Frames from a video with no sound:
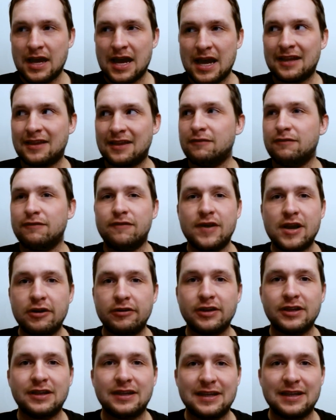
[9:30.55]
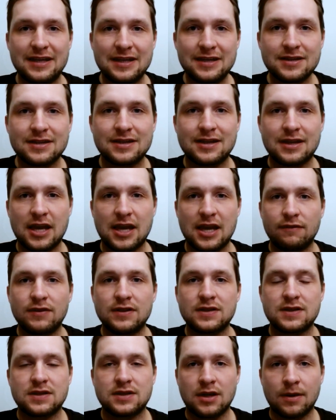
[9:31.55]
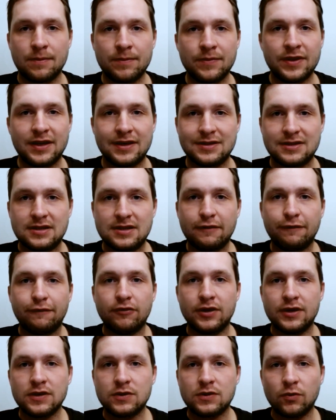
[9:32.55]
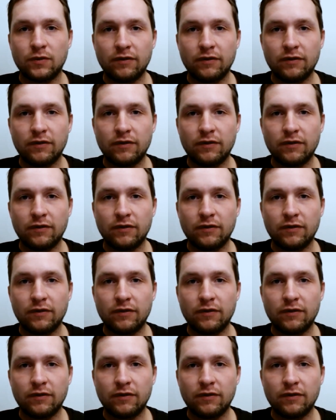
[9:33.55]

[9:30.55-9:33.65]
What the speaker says: at the very least gave us something different.